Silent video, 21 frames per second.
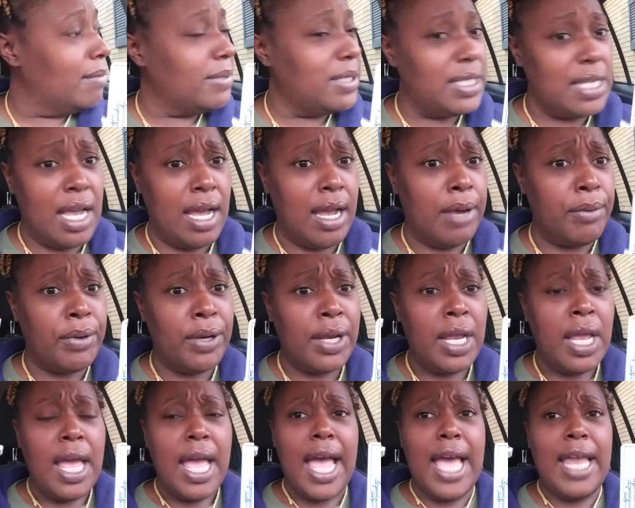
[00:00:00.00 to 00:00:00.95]
i'm sorry
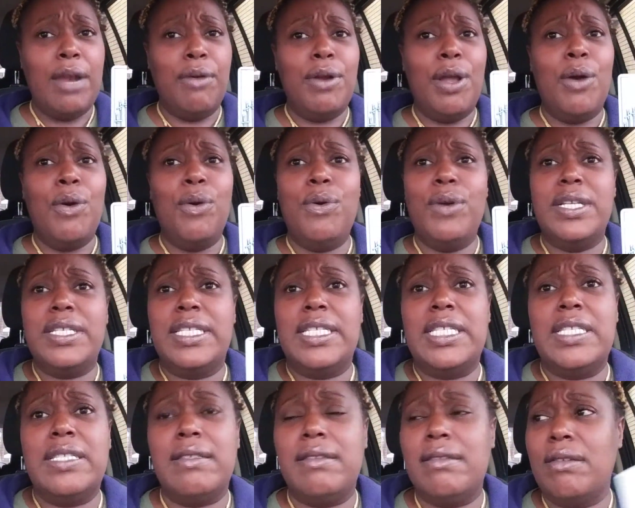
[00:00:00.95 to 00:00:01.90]
i don't know who is
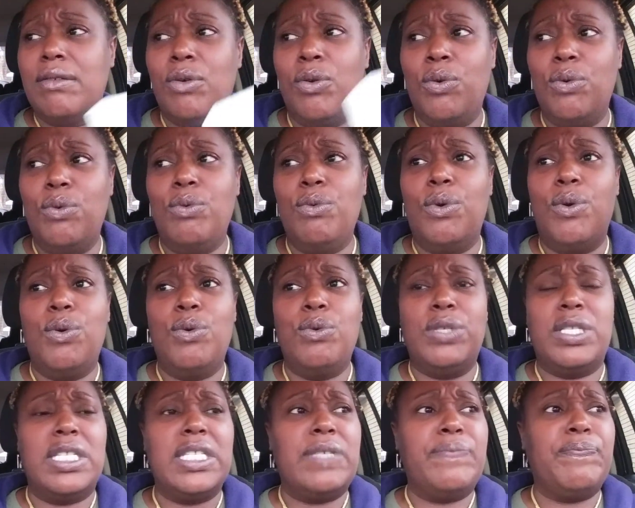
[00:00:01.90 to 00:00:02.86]
this who
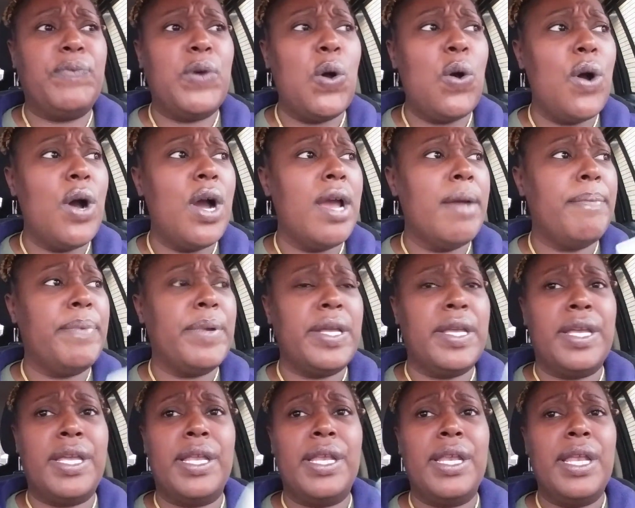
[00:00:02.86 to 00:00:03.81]
who's this for
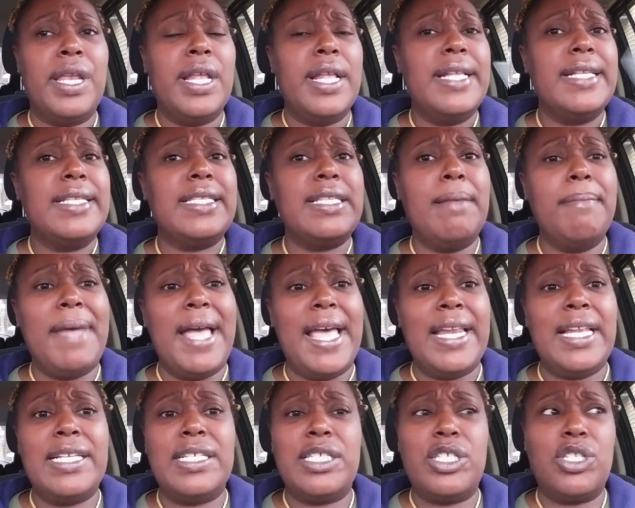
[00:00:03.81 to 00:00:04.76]
but
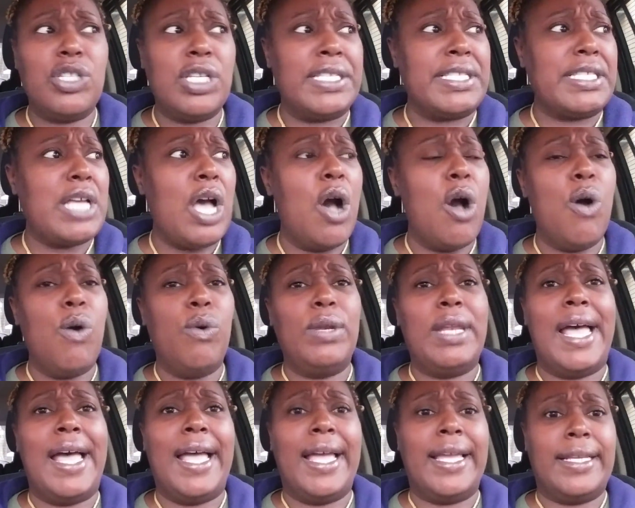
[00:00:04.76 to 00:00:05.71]
Somebody is, is cold
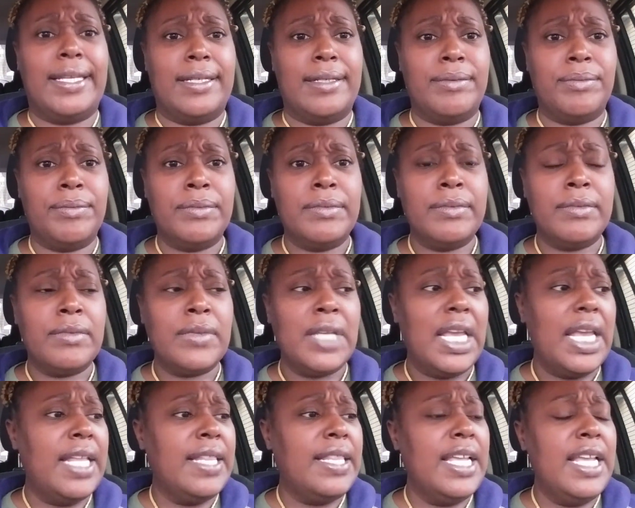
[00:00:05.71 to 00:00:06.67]
lying.
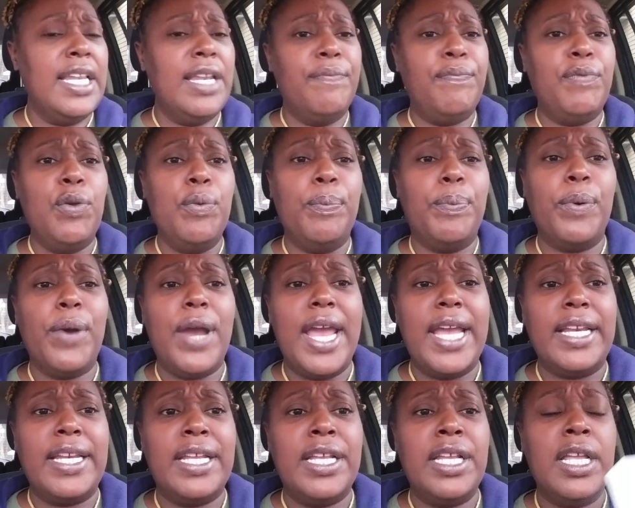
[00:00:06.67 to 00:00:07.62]
And then if you
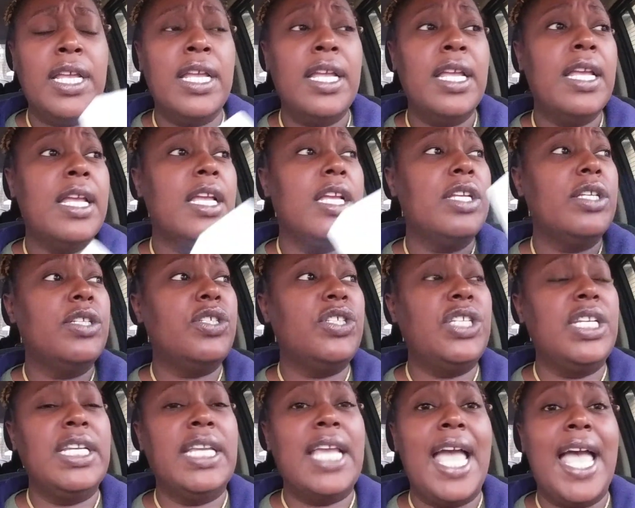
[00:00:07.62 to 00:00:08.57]
pregnant,
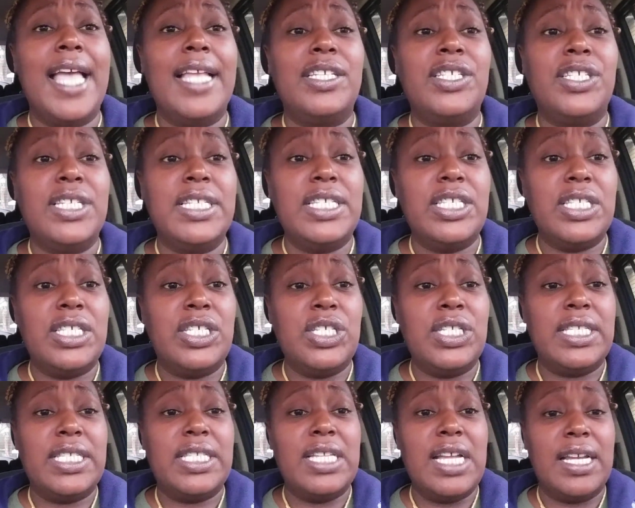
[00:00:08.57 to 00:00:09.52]
she got she's
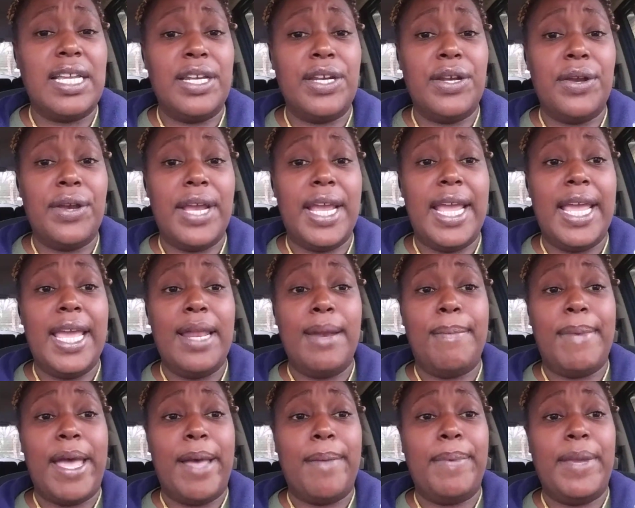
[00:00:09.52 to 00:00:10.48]
she's stuck in her head
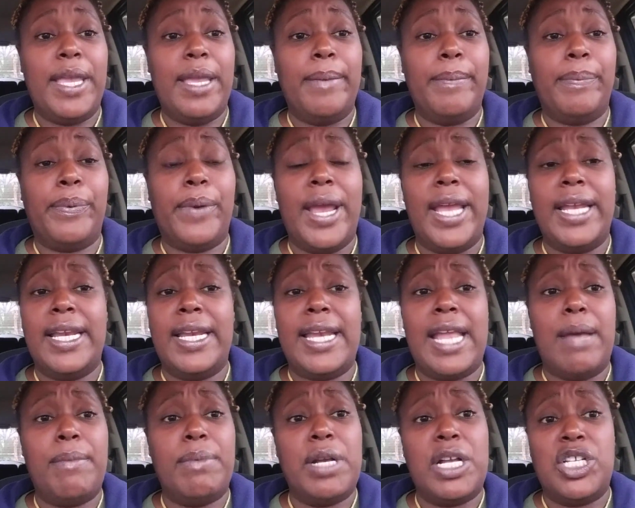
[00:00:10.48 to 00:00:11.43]
about being pregnant
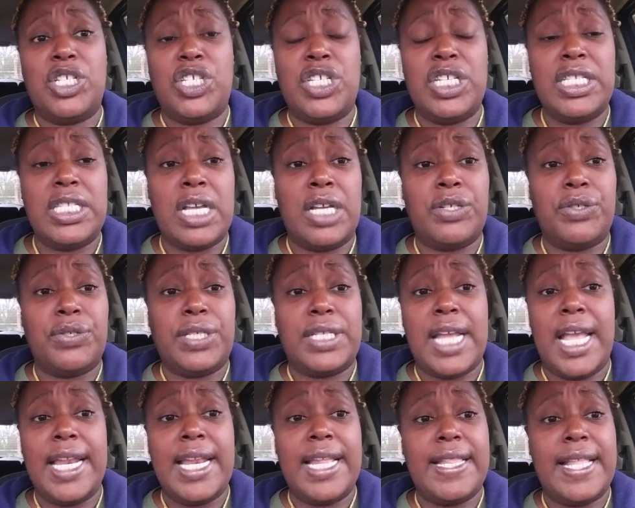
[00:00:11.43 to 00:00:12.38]
now because she's
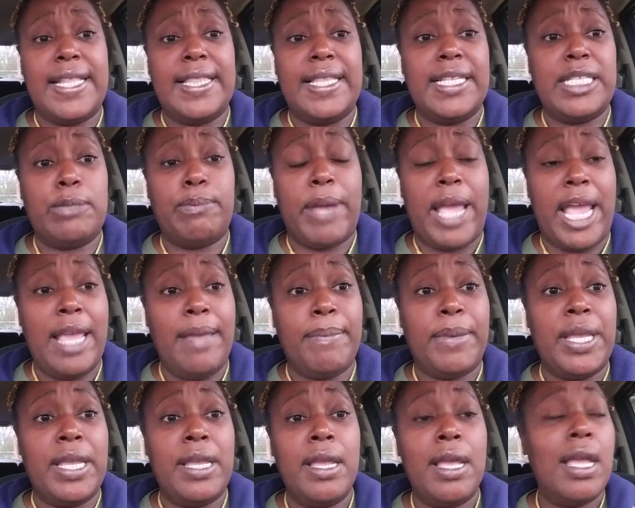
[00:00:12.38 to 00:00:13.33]
understanding that this
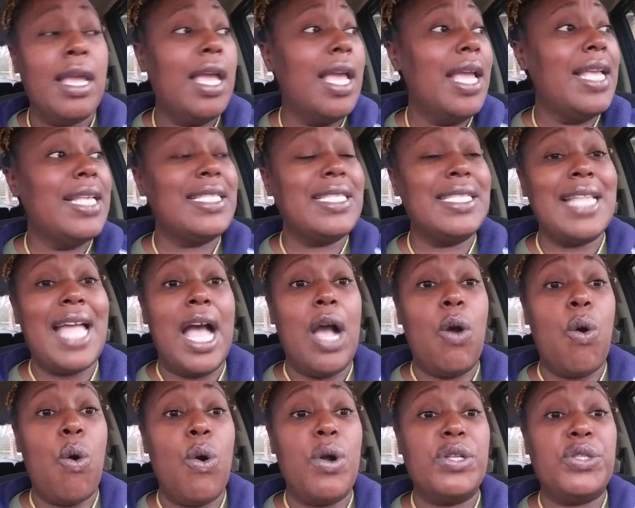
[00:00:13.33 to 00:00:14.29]
baby is not
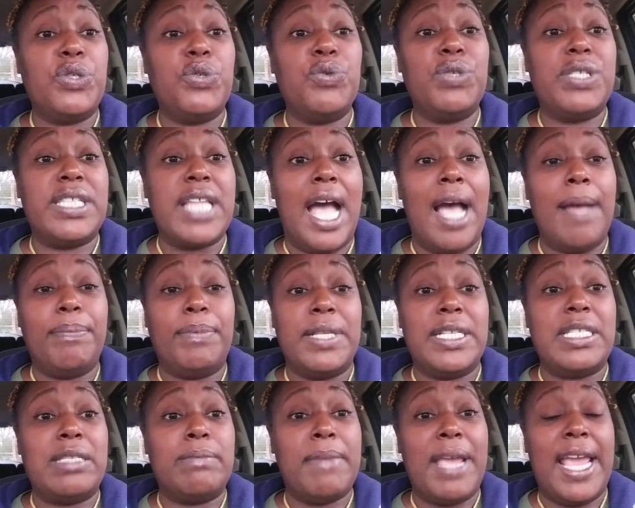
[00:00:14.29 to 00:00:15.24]
going to stop
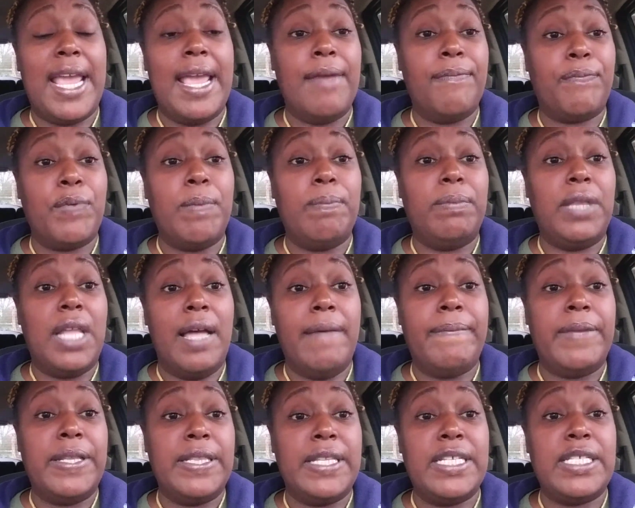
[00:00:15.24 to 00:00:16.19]
this man from
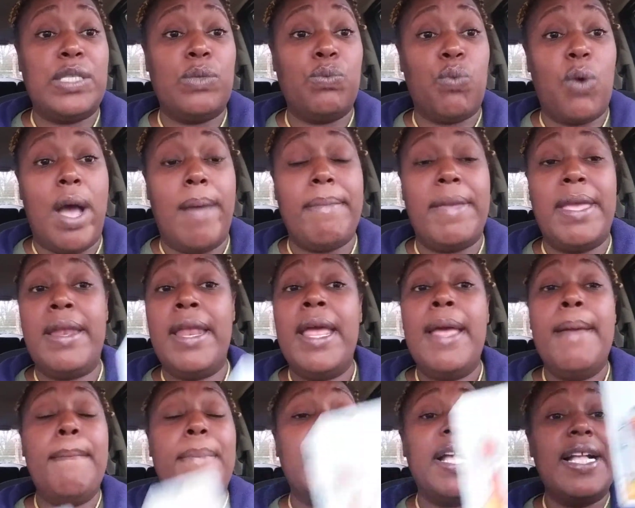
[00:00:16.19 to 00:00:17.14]
loving this woman
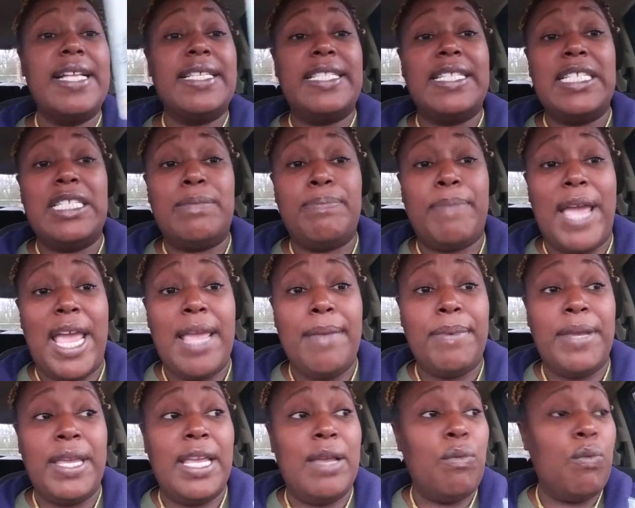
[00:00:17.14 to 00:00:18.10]
because this
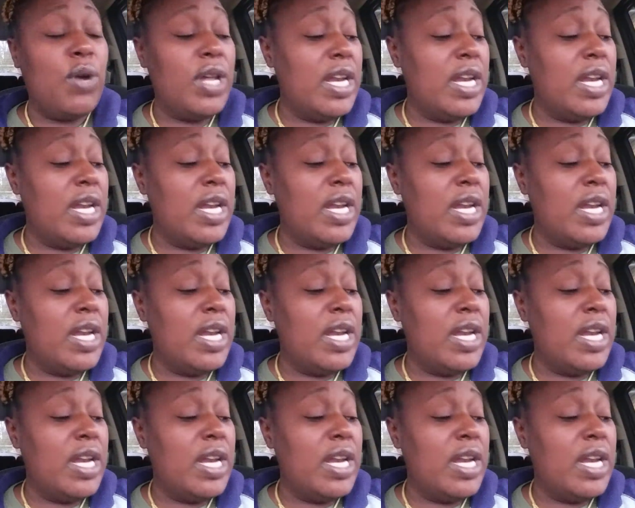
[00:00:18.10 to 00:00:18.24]
baby and